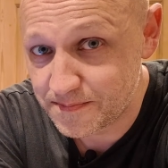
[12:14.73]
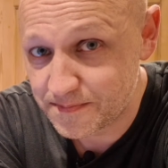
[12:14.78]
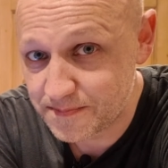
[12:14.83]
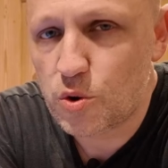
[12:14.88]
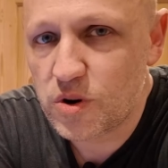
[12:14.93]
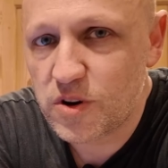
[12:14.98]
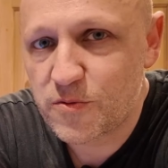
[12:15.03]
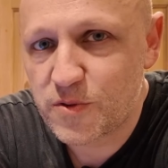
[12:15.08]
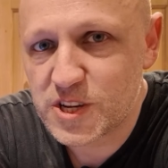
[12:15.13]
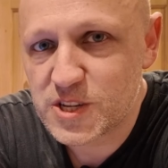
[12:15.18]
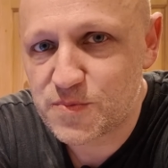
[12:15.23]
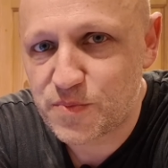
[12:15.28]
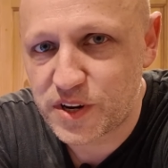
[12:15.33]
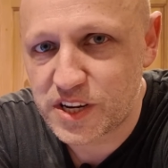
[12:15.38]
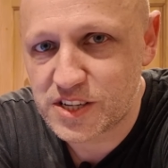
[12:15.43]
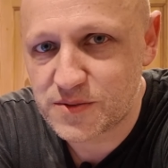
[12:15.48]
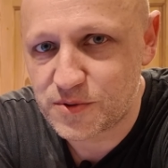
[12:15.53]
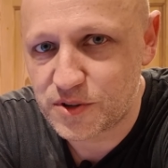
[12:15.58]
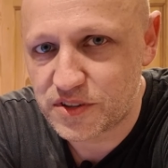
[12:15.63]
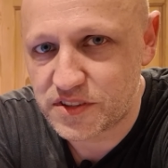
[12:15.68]
All of which
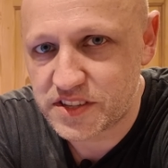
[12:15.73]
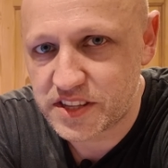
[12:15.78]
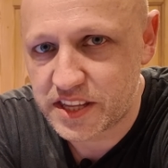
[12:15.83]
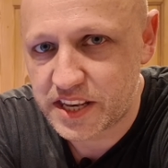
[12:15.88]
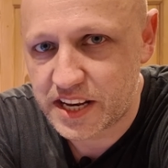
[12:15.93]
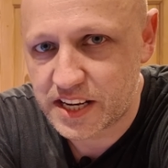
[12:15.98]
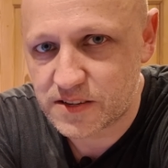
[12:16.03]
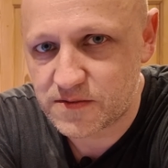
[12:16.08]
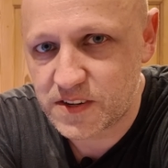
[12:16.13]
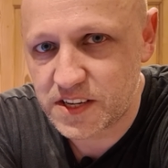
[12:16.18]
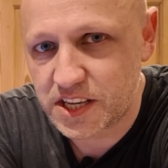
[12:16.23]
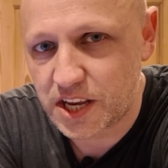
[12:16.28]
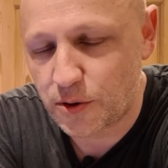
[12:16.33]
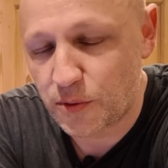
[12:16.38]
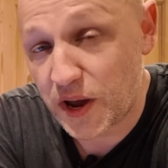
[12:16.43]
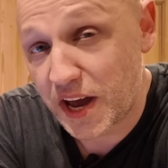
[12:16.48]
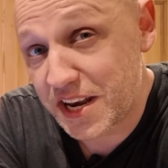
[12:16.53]
brings me on to the next video.